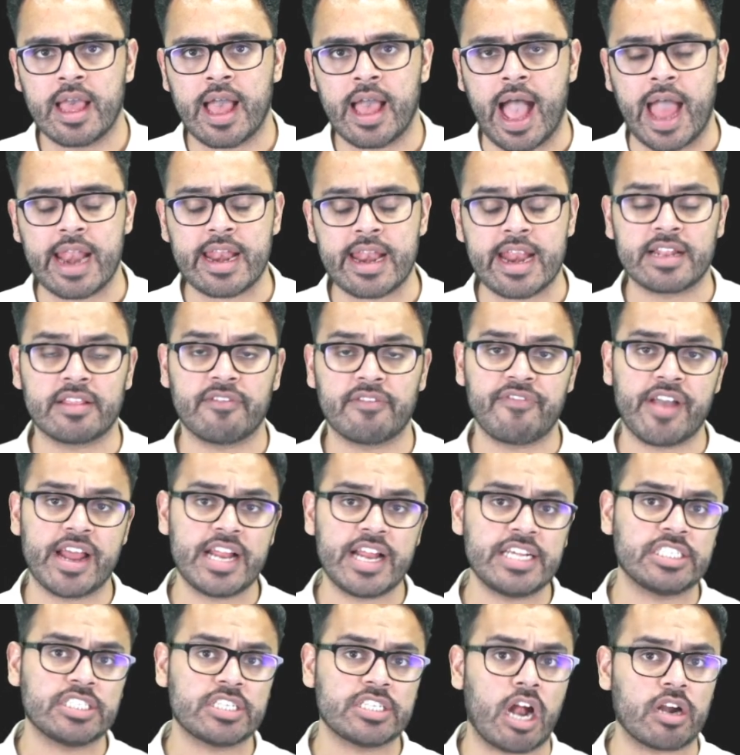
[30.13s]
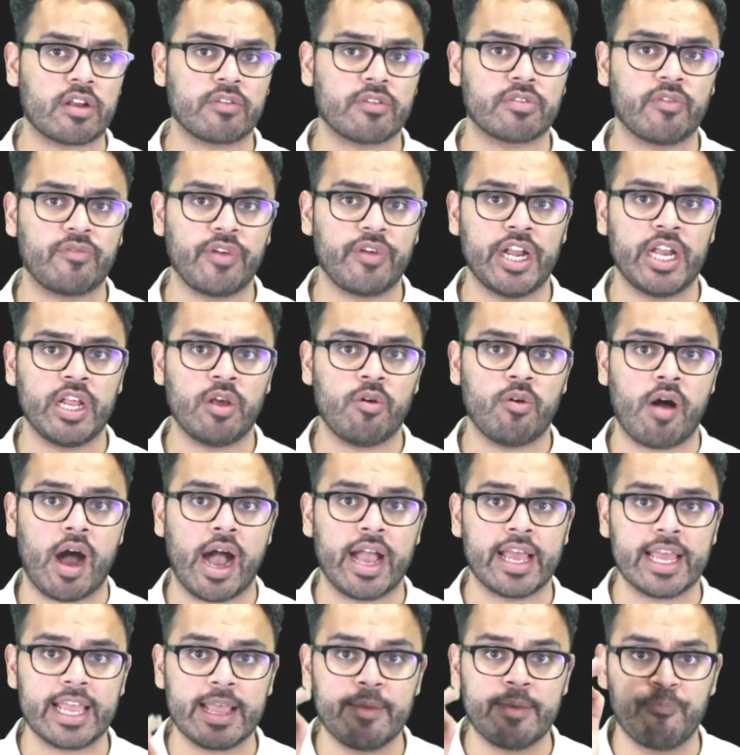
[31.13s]
and at the very start of the video,
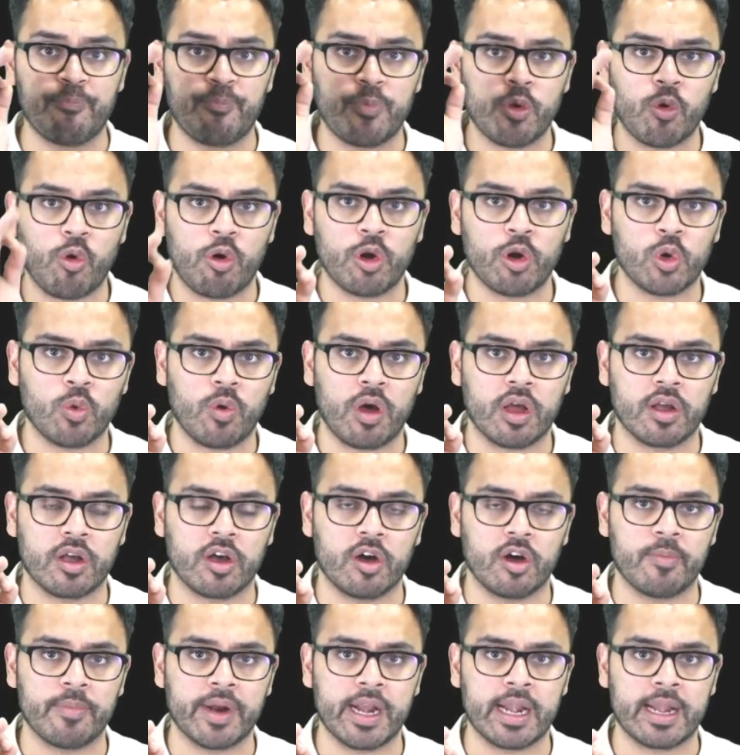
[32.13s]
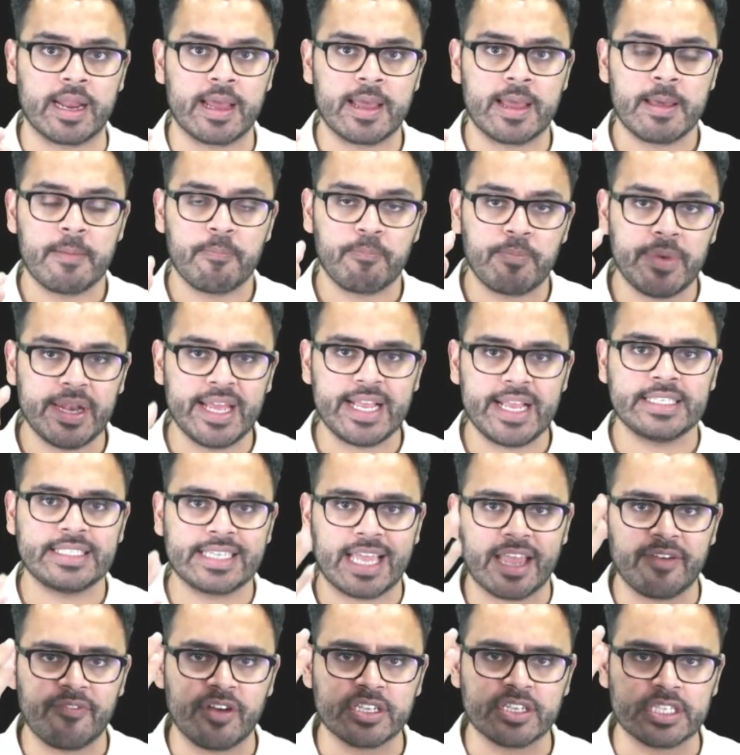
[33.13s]
I implore to our government, please
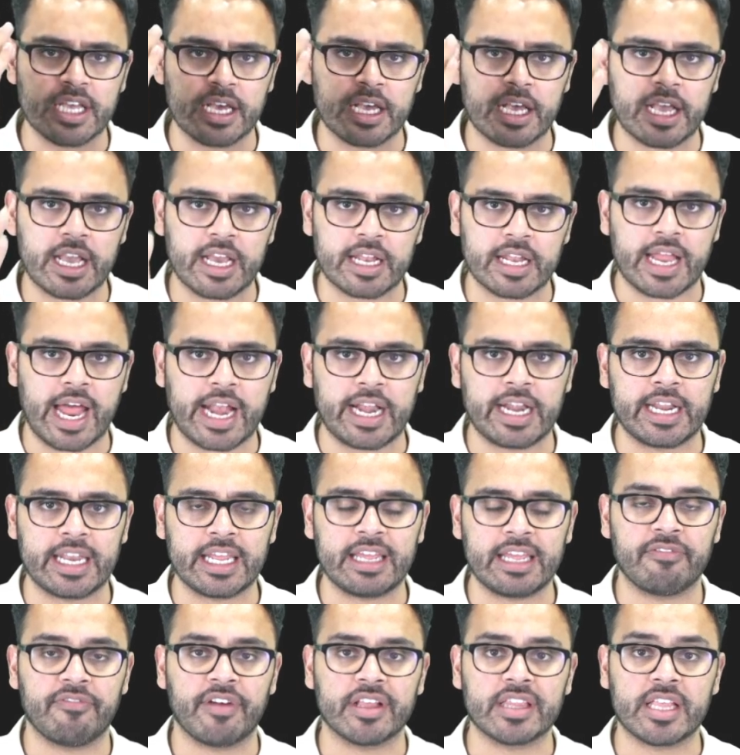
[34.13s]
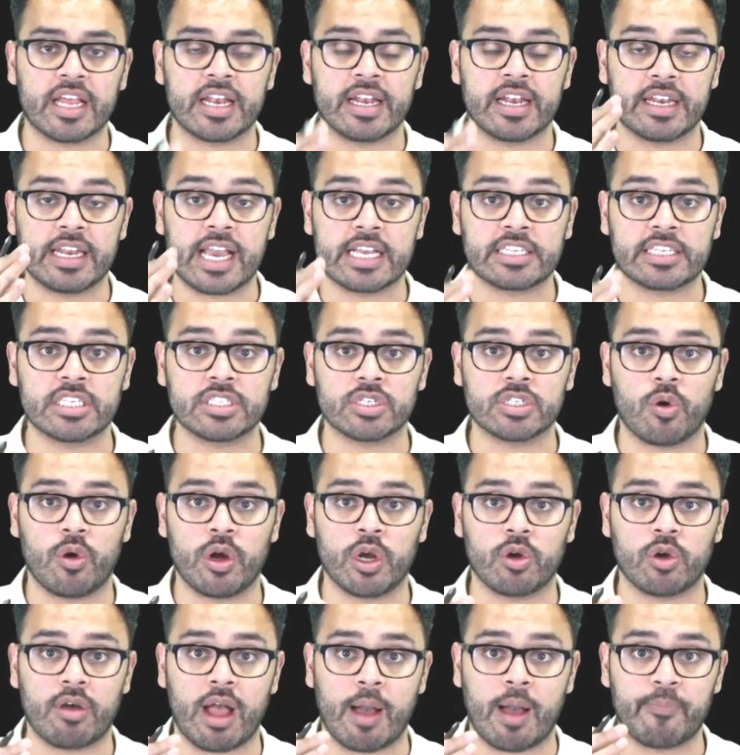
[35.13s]
give us a clarity whether next is
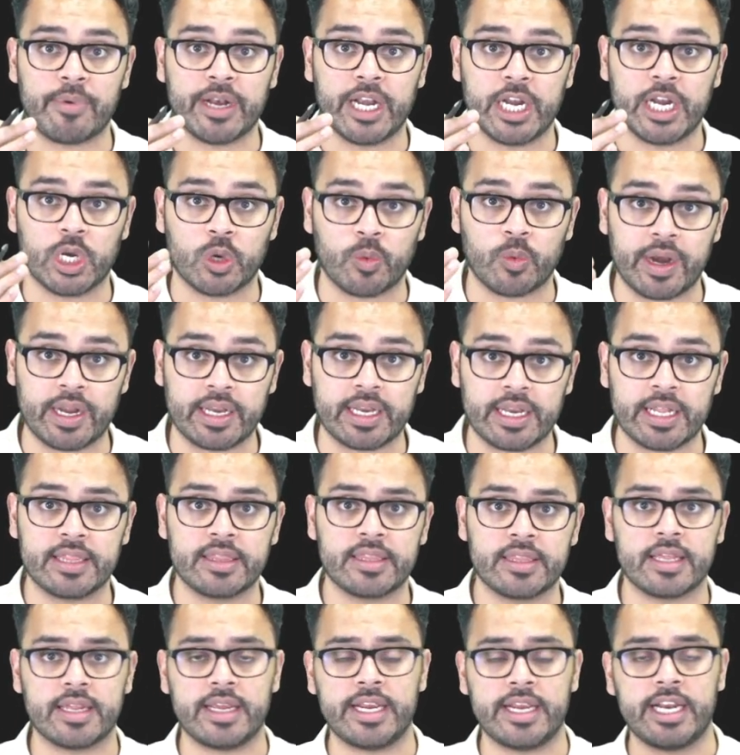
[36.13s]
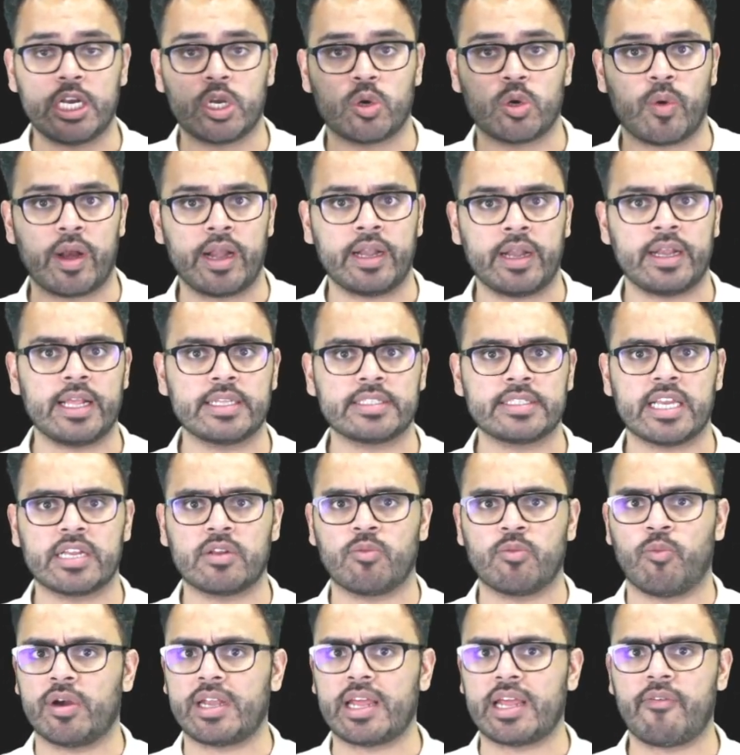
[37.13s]
going to happen in 23,
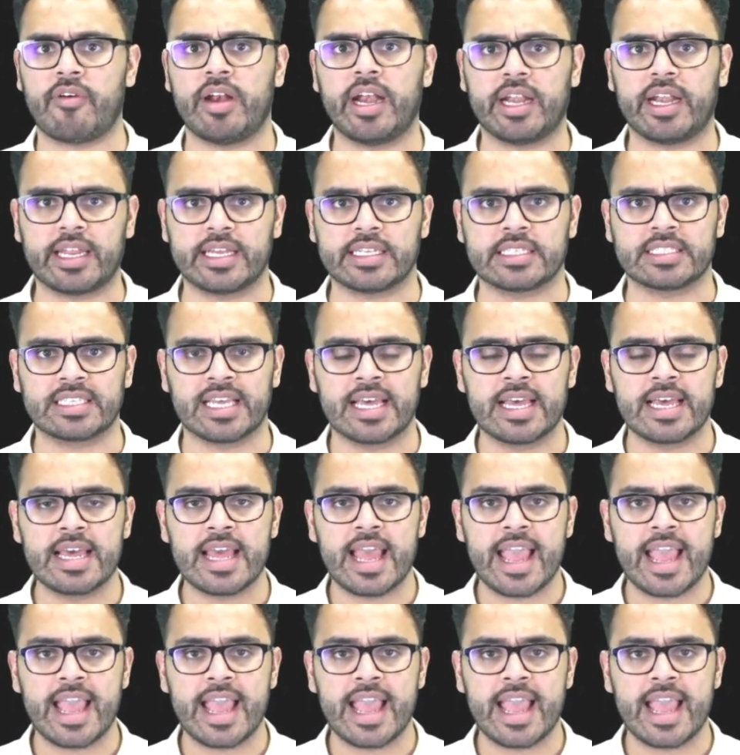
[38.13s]
26, whatever it is.